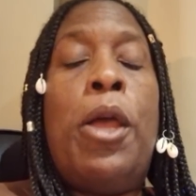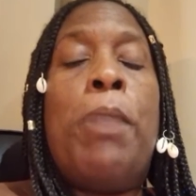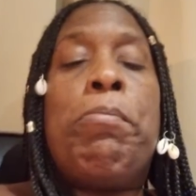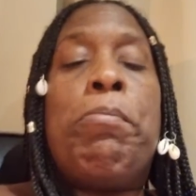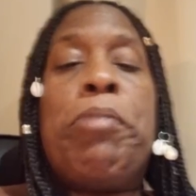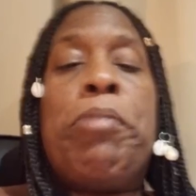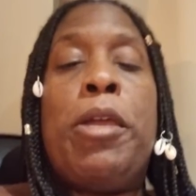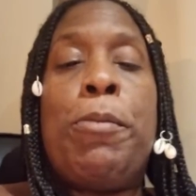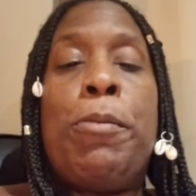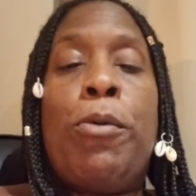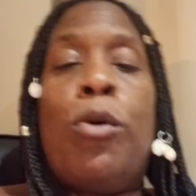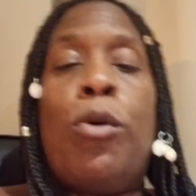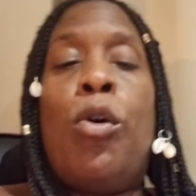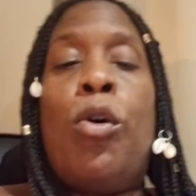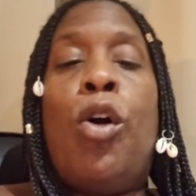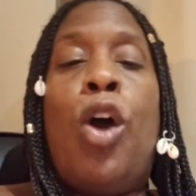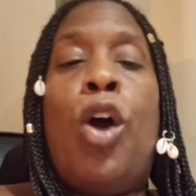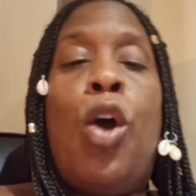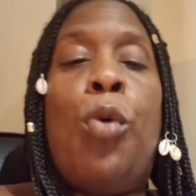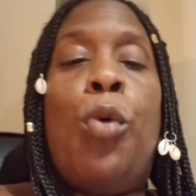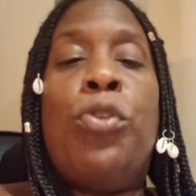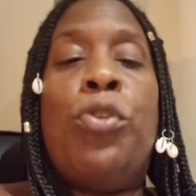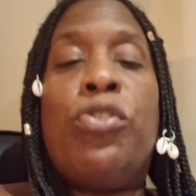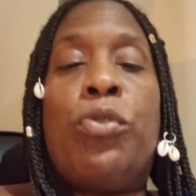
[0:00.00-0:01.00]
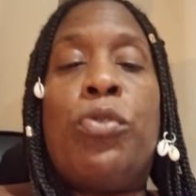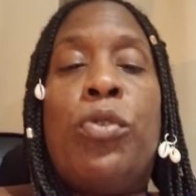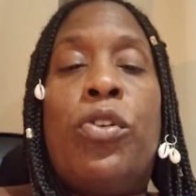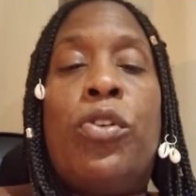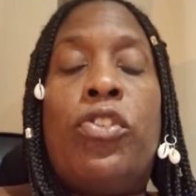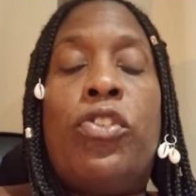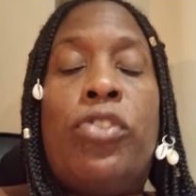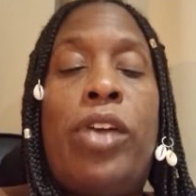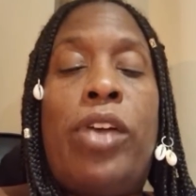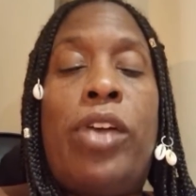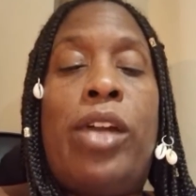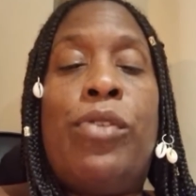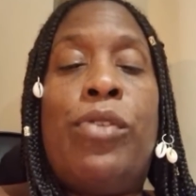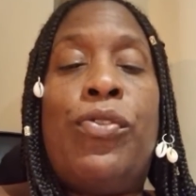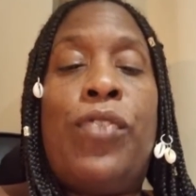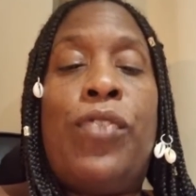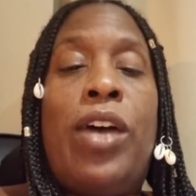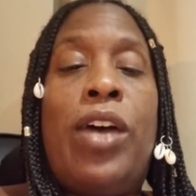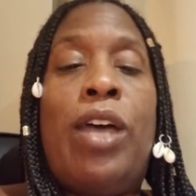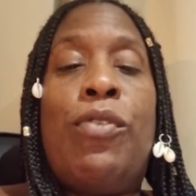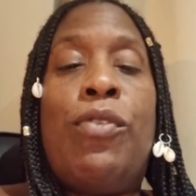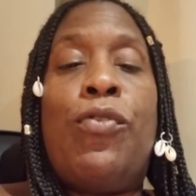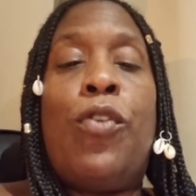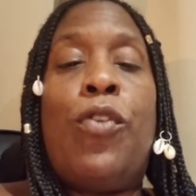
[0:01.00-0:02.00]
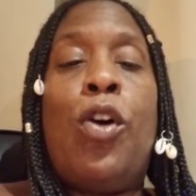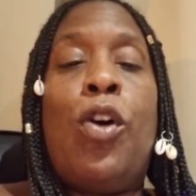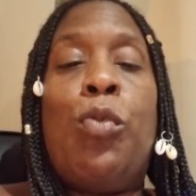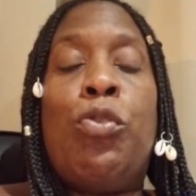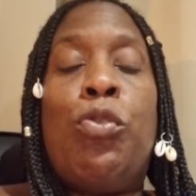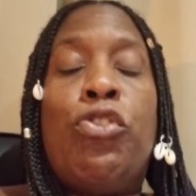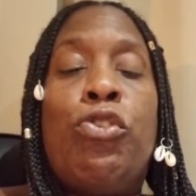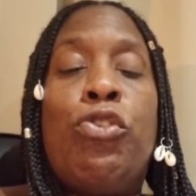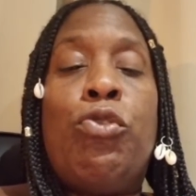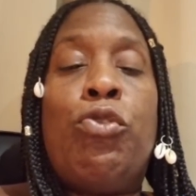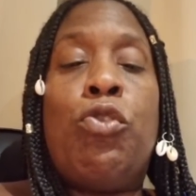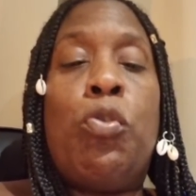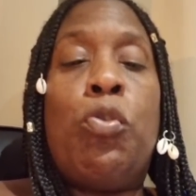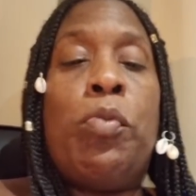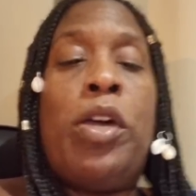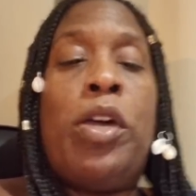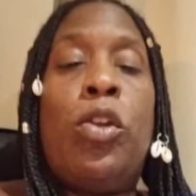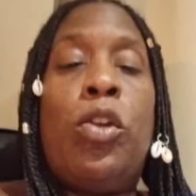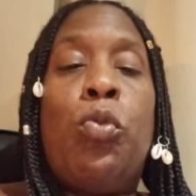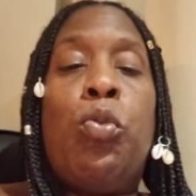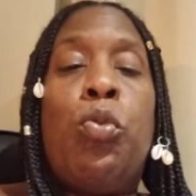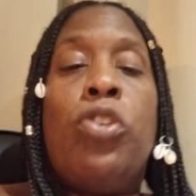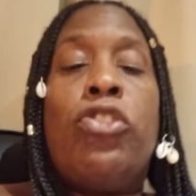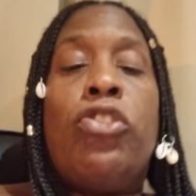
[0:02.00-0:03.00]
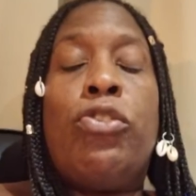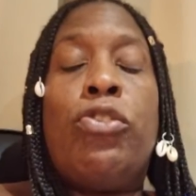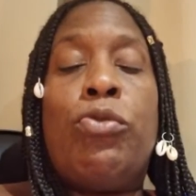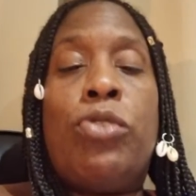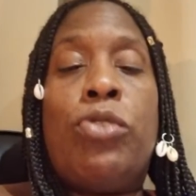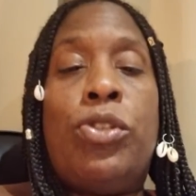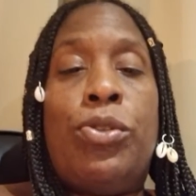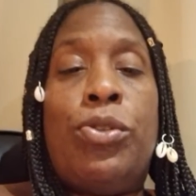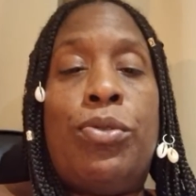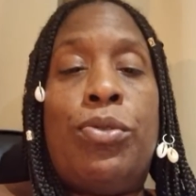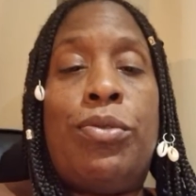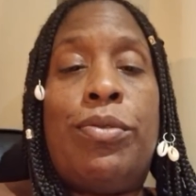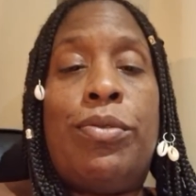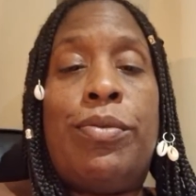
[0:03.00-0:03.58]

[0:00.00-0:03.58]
people are always going to try to find fault with you no matter what you do.